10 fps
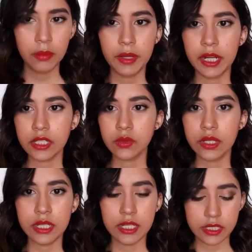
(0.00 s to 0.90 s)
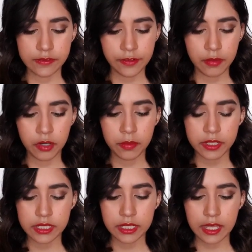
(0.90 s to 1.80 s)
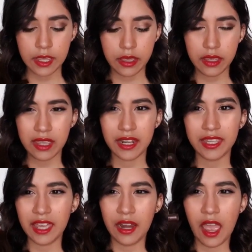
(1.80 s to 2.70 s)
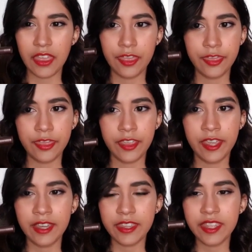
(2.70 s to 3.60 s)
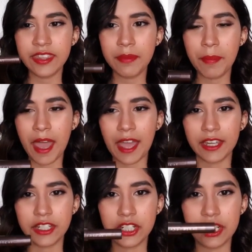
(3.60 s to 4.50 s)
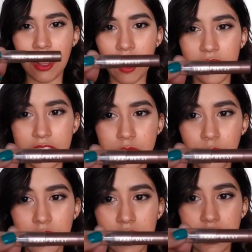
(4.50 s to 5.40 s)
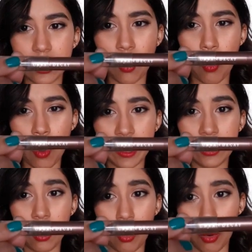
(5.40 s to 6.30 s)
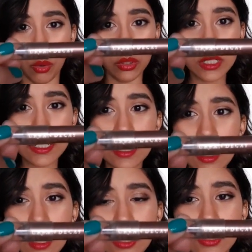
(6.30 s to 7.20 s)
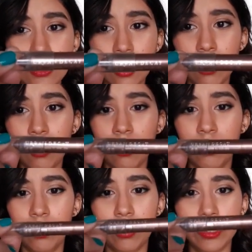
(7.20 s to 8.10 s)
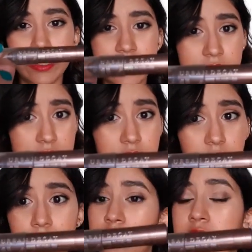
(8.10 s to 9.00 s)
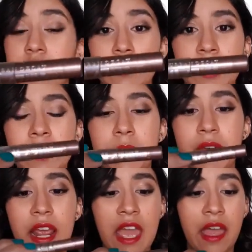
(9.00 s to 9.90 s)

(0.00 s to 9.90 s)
My next one is from Urban Decay. And again, I think that the packaging on this one is quite old. So, and don't judge me, but I